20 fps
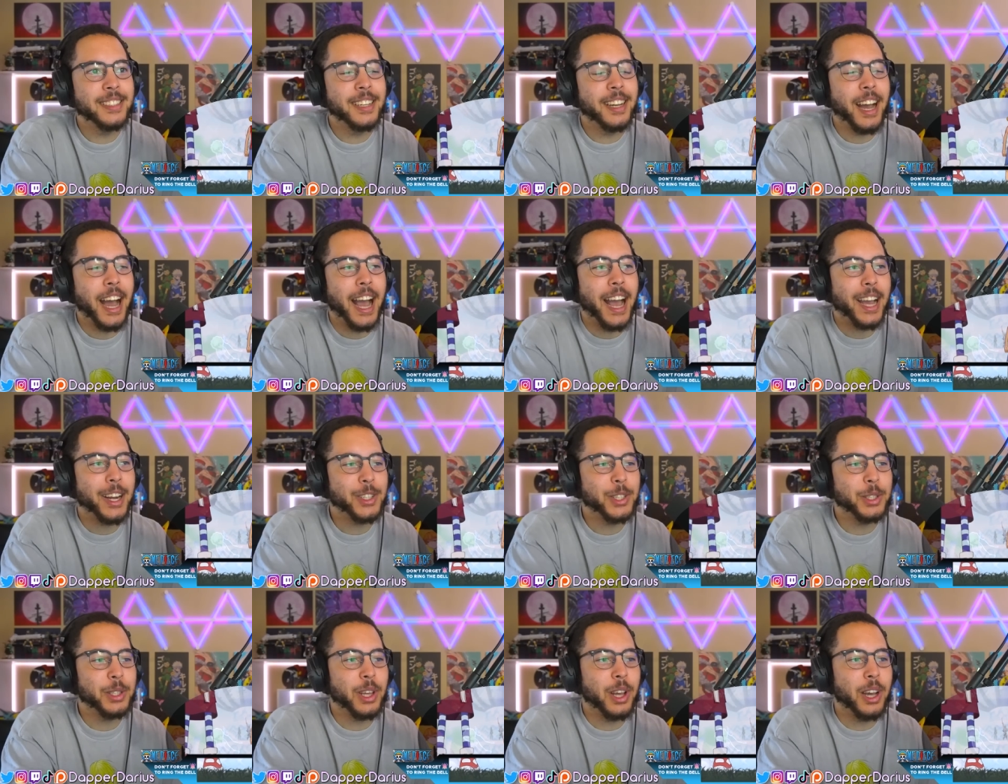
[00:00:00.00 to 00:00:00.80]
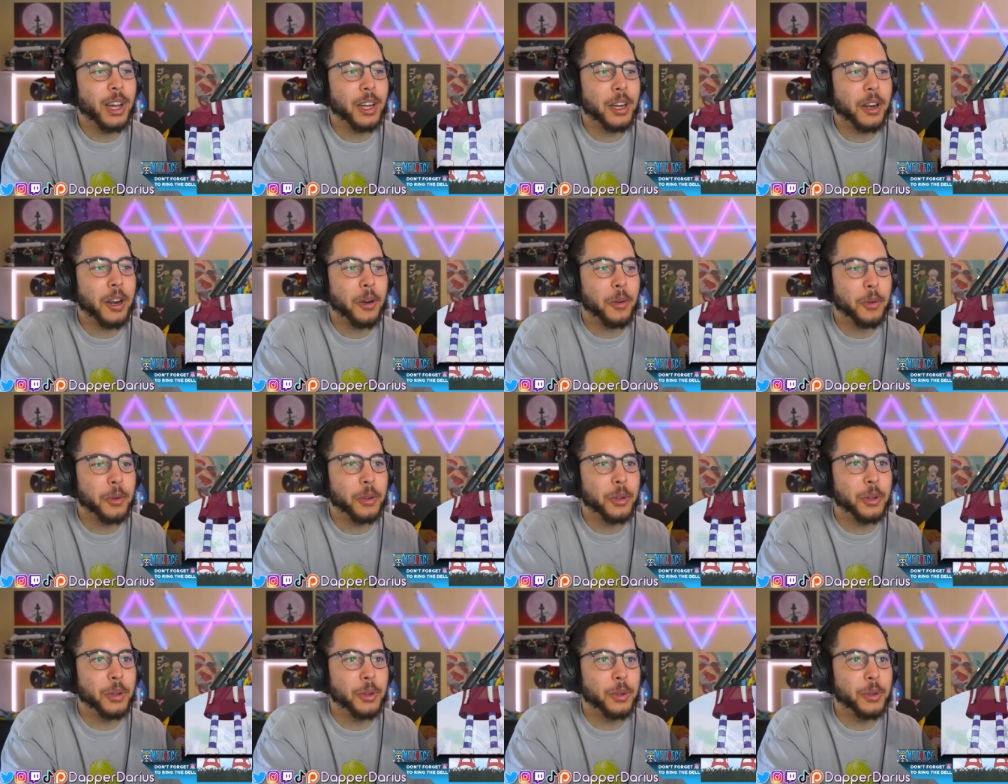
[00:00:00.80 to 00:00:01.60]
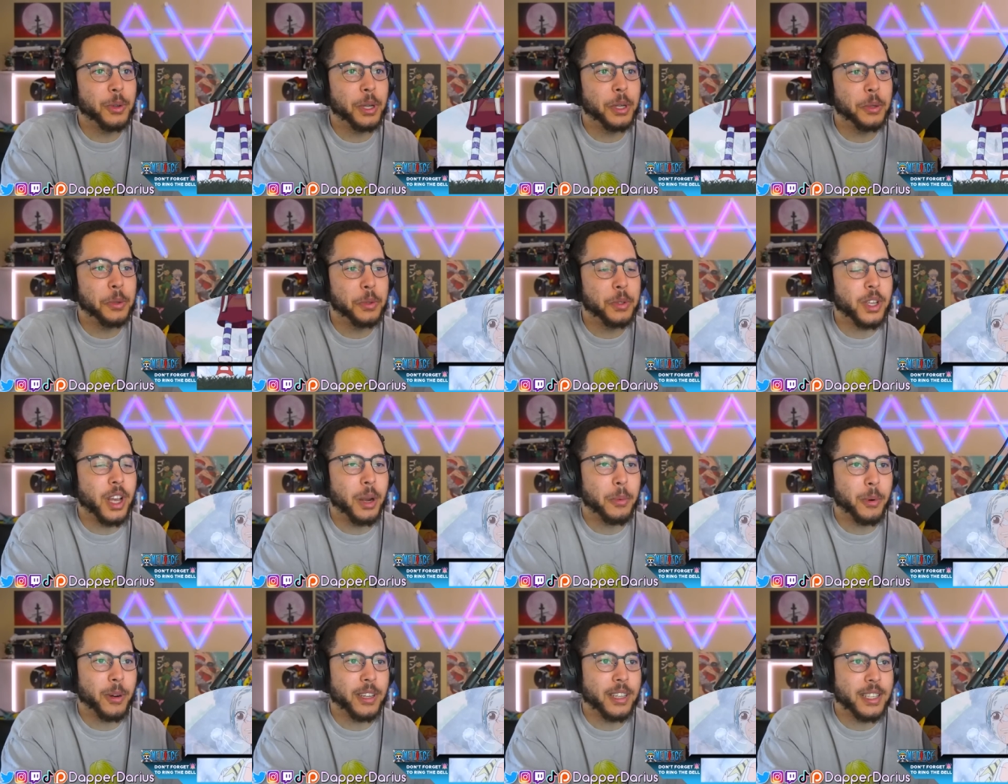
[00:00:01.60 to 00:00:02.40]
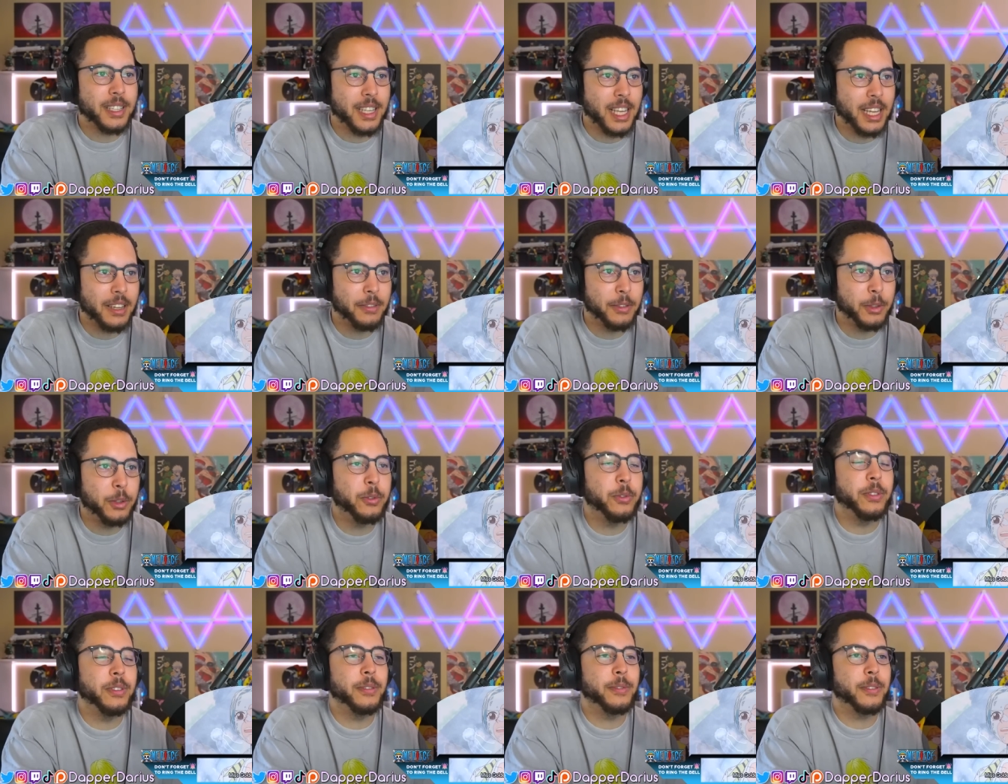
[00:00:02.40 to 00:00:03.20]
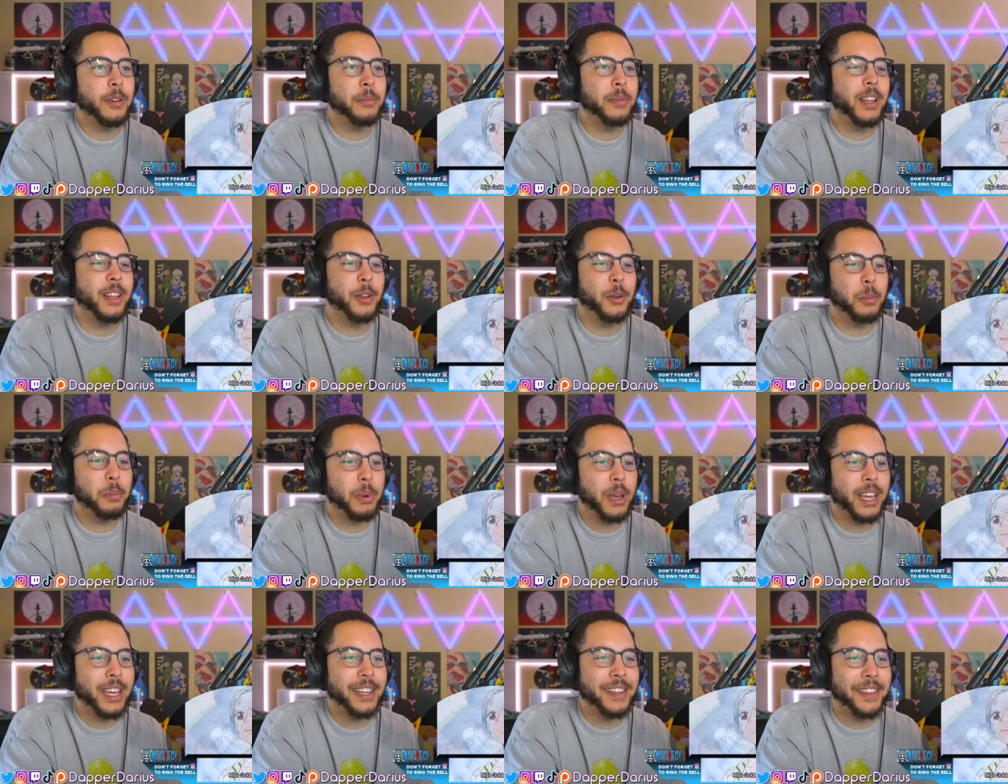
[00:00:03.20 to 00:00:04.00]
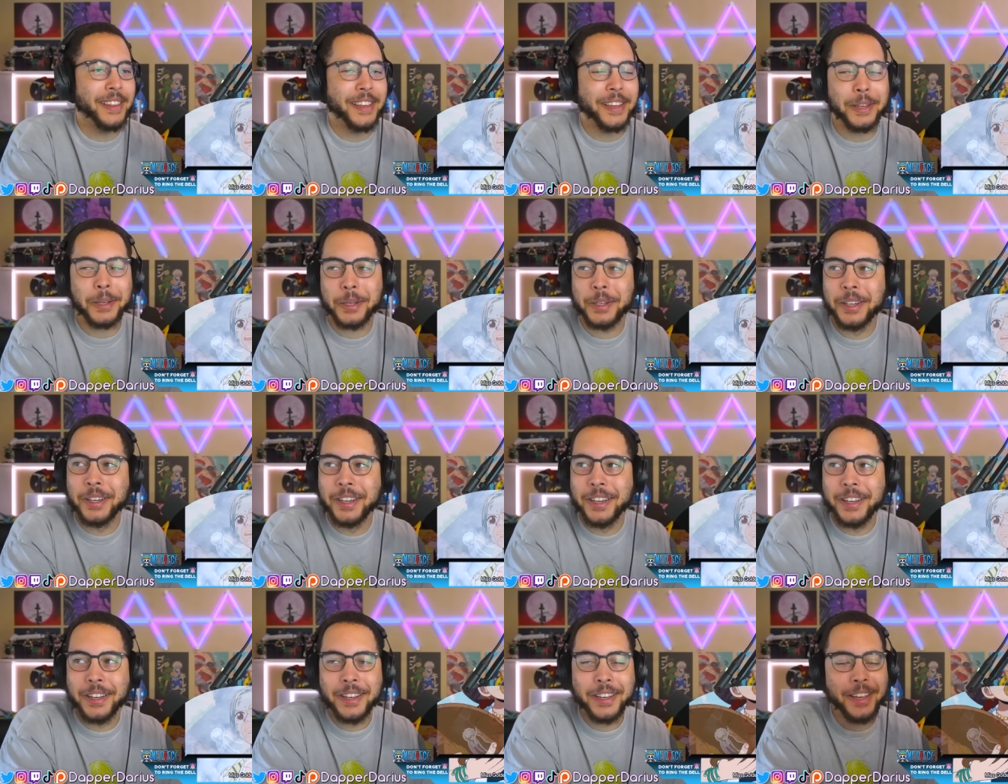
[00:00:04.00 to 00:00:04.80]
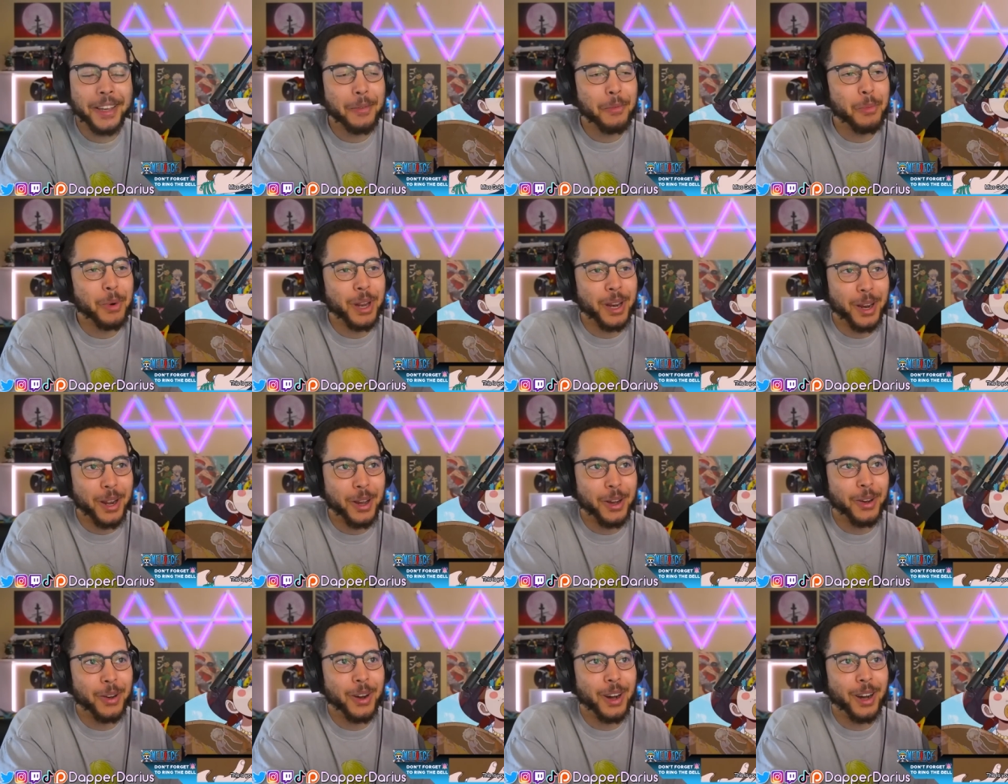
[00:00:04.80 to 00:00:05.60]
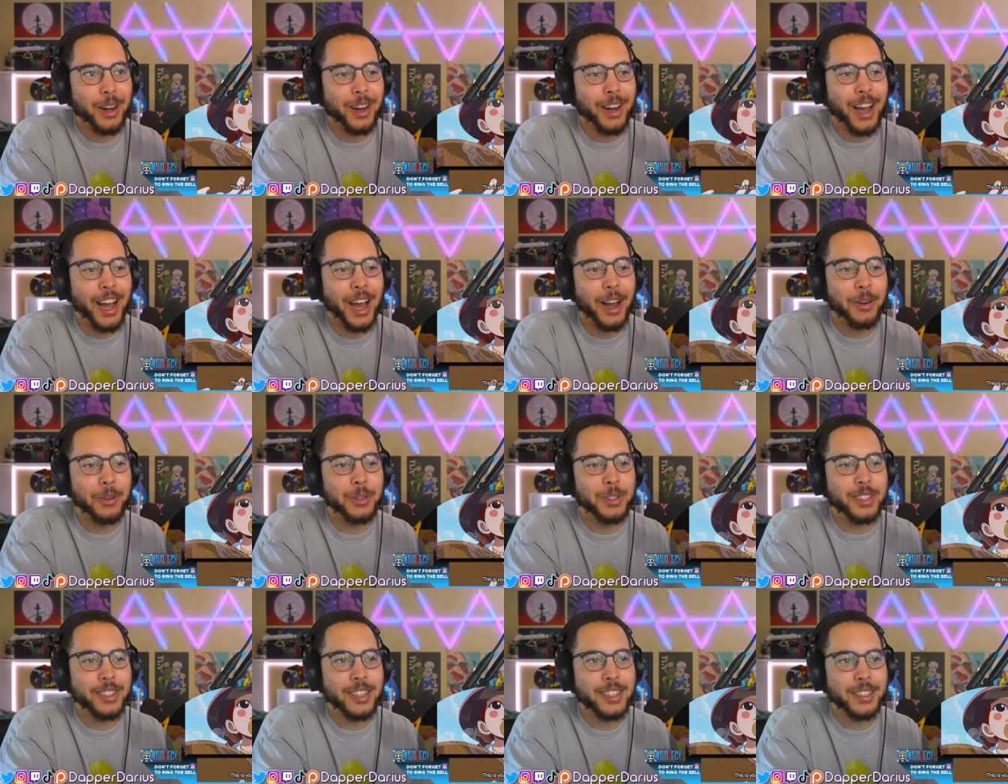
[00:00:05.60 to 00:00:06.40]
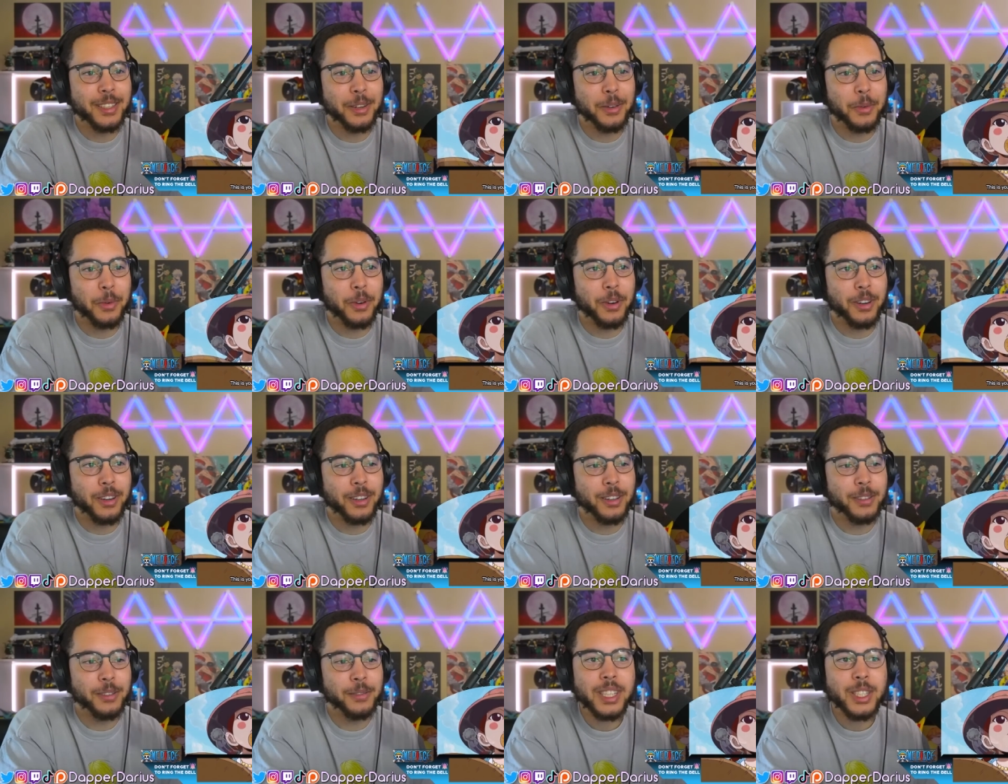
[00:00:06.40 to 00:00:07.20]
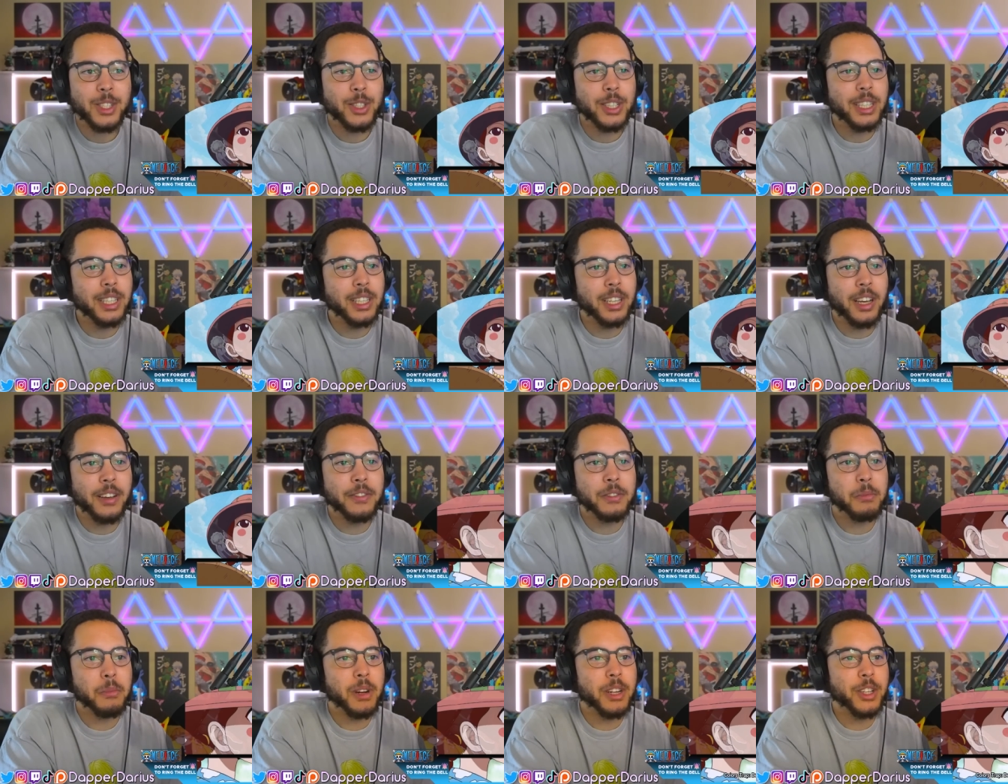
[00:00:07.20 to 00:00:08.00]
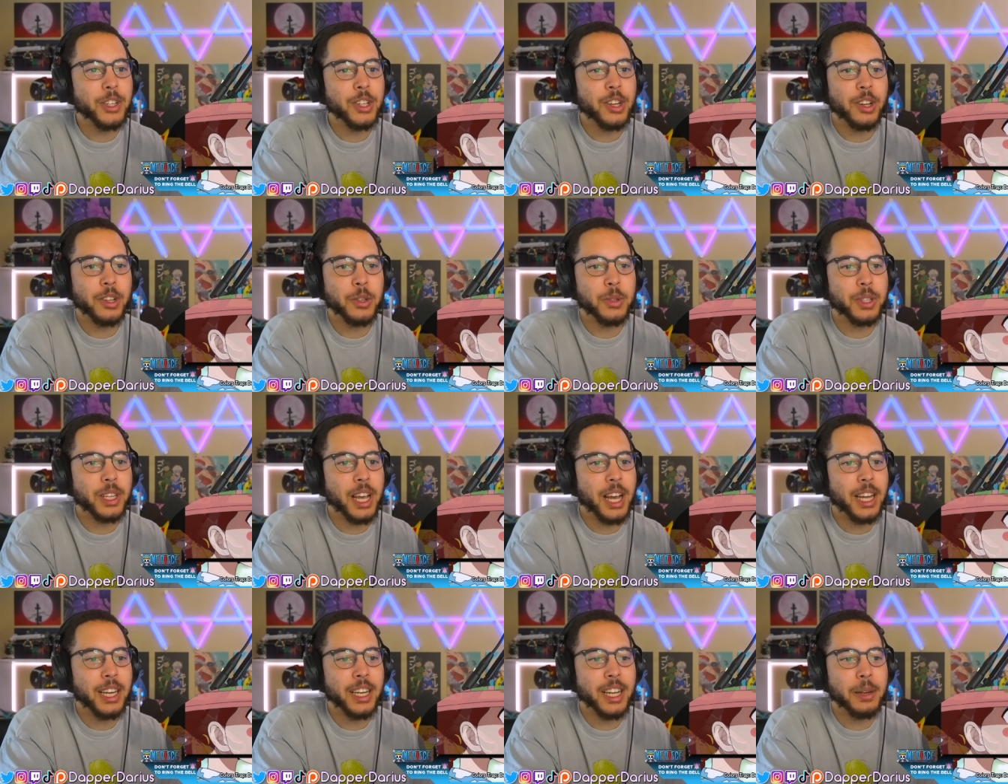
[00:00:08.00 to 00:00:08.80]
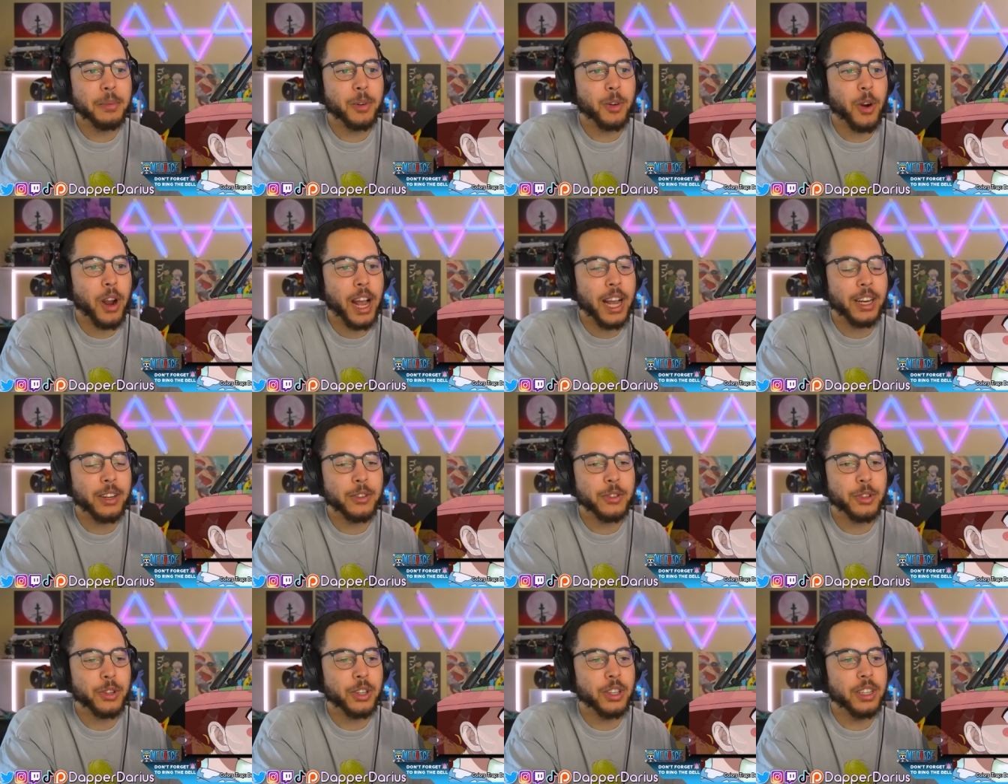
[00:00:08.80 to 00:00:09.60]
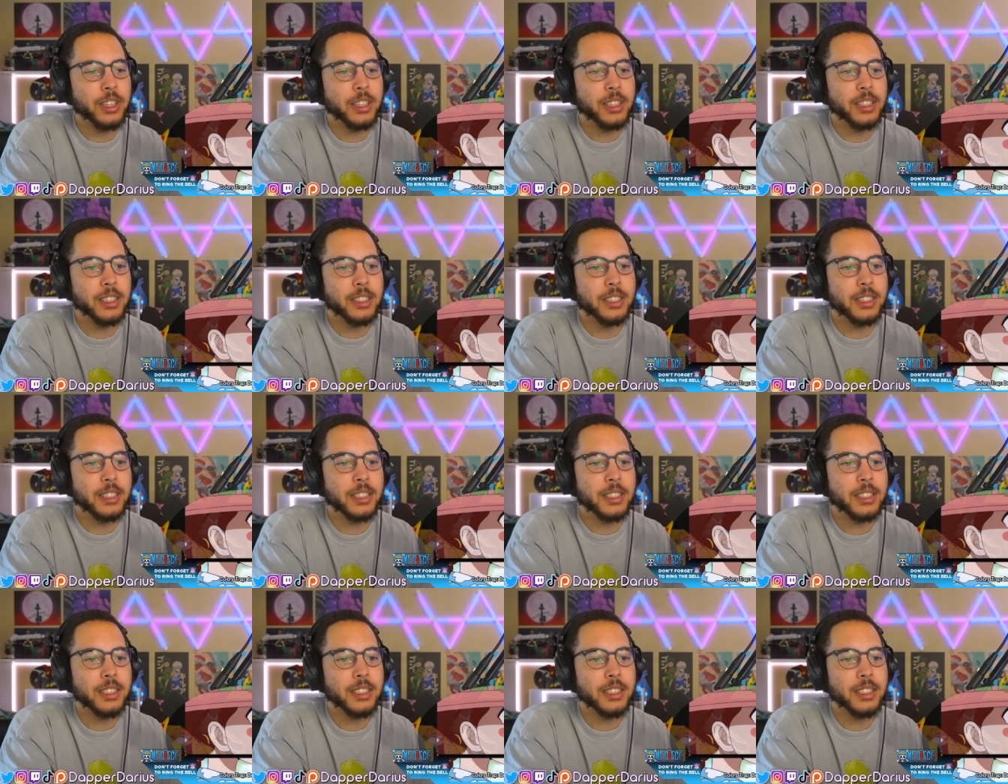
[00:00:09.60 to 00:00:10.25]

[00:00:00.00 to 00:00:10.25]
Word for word: I actually thought Karu and Usopp were going to say Luffy from that little paint thing. But no, how is this going to work? She loves munching on those goddamn crackers or cookies.